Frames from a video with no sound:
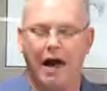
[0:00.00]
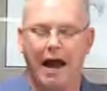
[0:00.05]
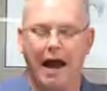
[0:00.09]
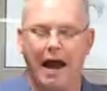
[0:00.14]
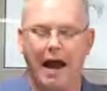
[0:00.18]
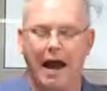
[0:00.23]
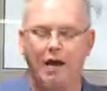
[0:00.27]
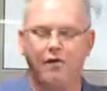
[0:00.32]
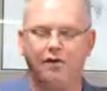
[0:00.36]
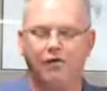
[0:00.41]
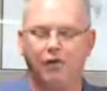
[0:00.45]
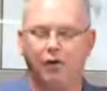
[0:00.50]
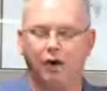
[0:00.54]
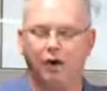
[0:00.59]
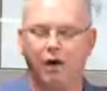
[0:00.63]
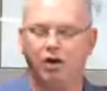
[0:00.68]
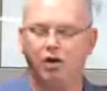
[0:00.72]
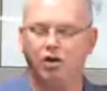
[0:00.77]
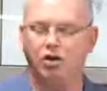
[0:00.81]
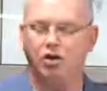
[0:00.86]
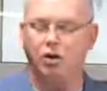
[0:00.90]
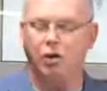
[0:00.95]
and for
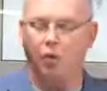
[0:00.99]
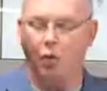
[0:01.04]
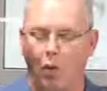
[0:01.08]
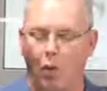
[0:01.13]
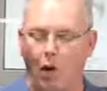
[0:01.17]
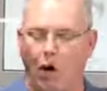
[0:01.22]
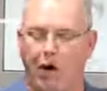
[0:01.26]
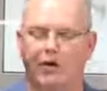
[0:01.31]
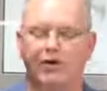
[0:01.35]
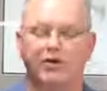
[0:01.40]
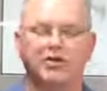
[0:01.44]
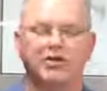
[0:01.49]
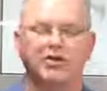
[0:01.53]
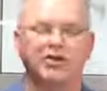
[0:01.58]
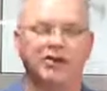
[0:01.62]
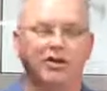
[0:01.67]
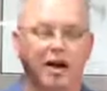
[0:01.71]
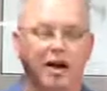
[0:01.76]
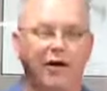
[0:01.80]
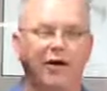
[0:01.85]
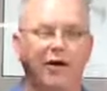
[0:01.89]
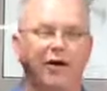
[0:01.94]
us want to
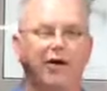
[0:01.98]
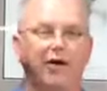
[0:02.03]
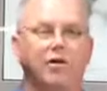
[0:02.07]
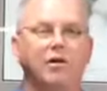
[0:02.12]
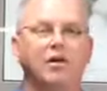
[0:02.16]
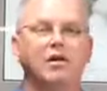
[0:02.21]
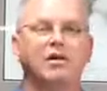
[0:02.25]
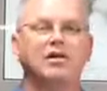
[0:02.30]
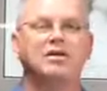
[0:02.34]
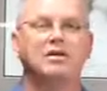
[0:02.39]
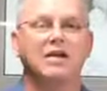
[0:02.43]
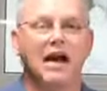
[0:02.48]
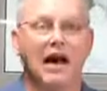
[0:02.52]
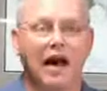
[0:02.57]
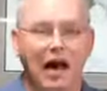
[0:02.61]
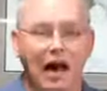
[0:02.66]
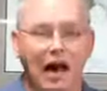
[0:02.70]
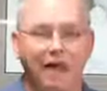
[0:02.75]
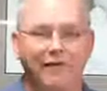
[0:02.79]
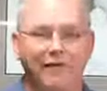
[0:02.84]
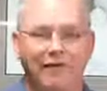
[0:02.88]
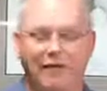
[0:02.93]
go to
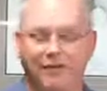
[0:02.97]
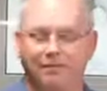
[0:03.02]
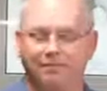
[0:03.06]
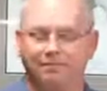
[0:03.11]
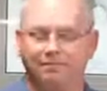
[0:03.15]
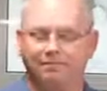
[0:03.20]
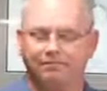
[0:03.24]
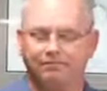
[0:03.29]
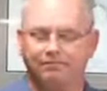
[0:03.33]
heaven.